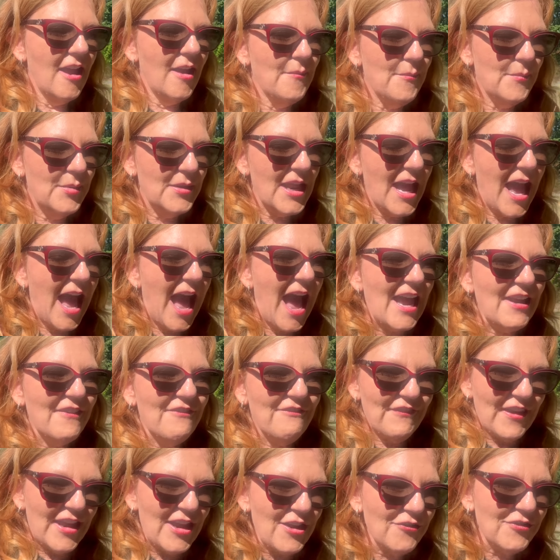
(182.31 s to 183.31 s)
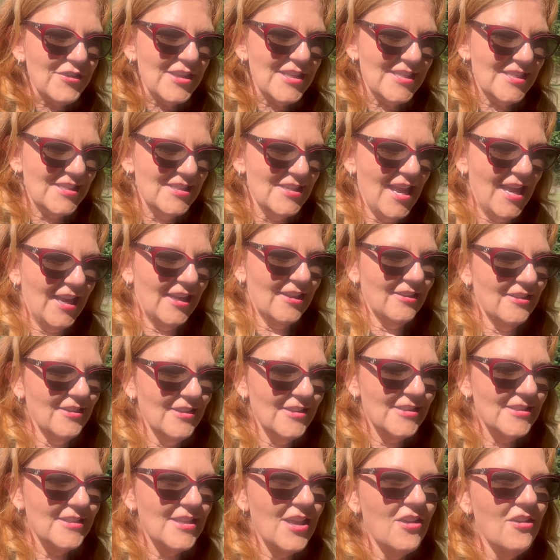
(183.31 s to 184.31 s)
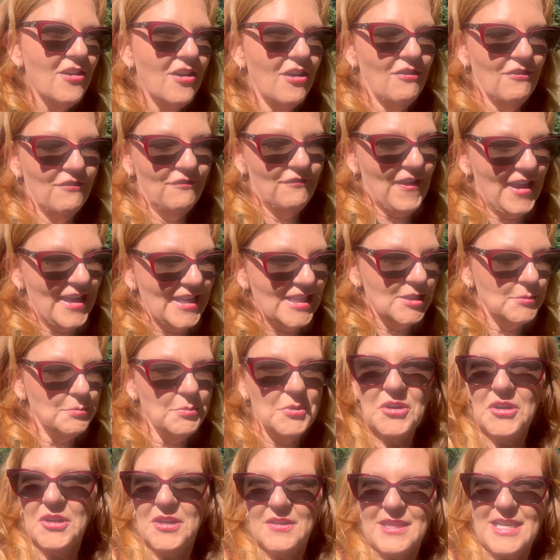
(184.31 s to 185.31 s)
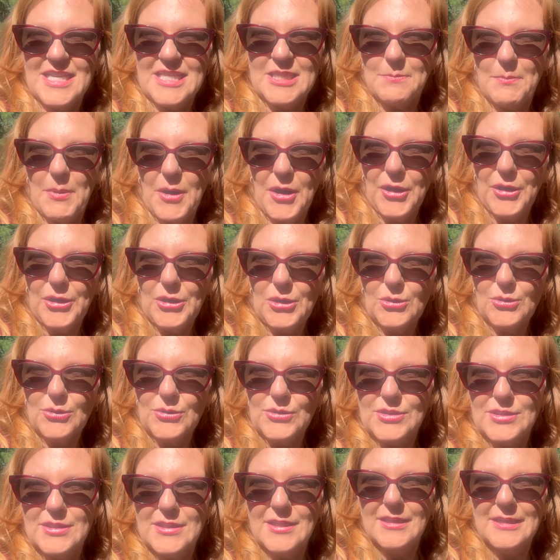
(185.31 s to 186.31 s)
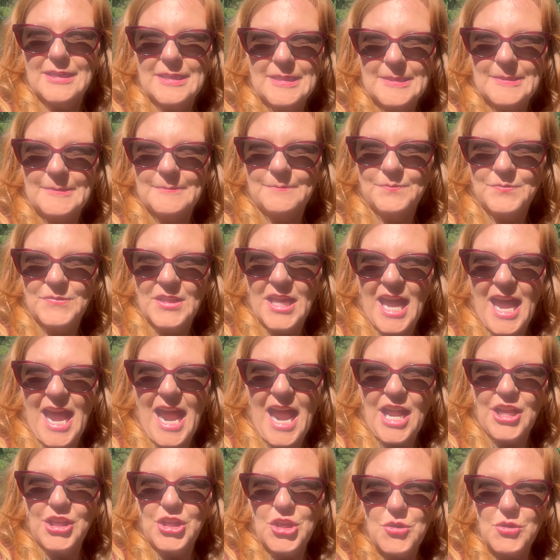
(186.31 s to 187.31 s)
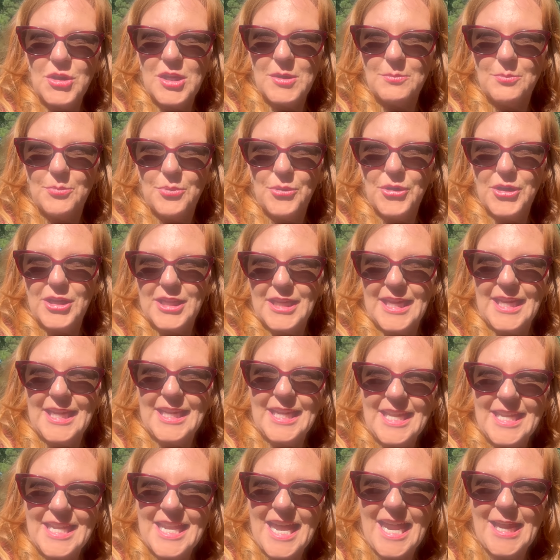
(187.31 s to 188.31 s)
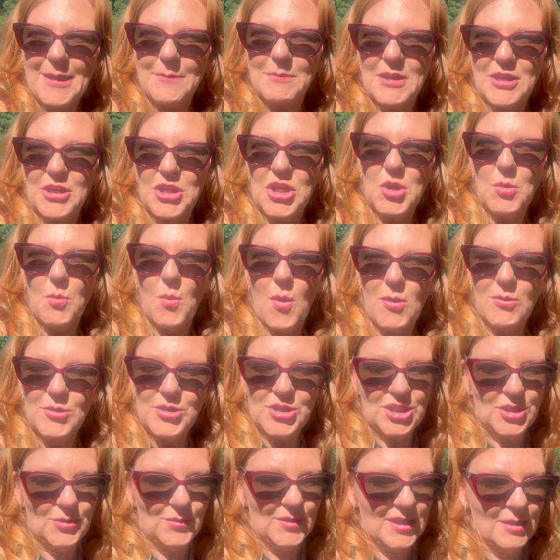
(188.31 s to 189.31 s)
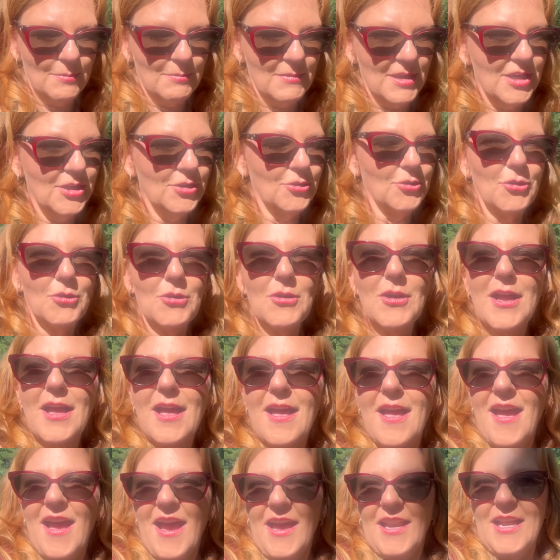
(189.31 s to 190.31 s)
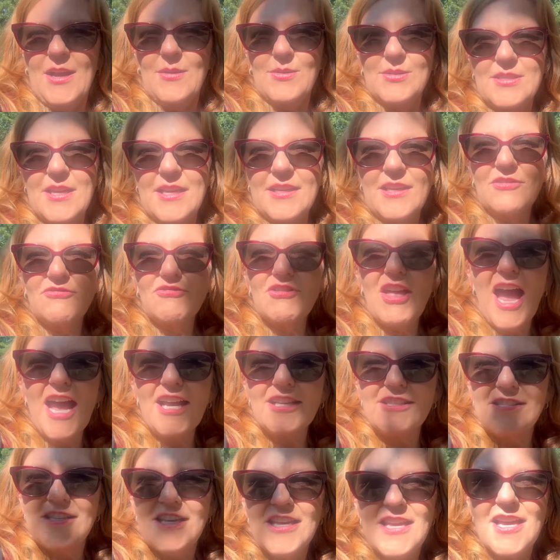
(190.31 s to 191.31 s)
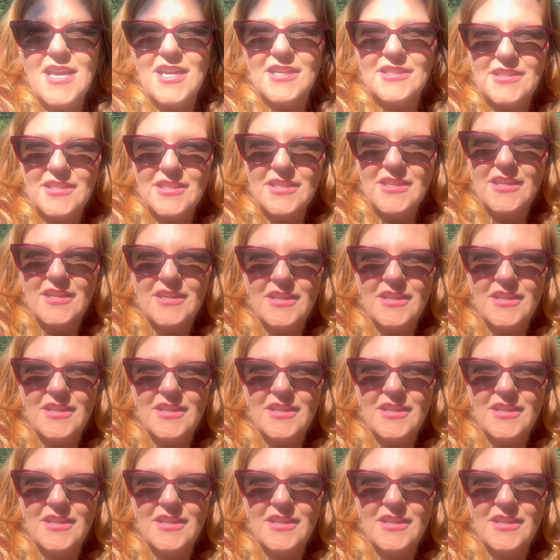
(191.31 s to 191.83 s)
But I found this necklace on Facebook that's pearls. And you can put any name that you want to in the middle. And I was like, that's it.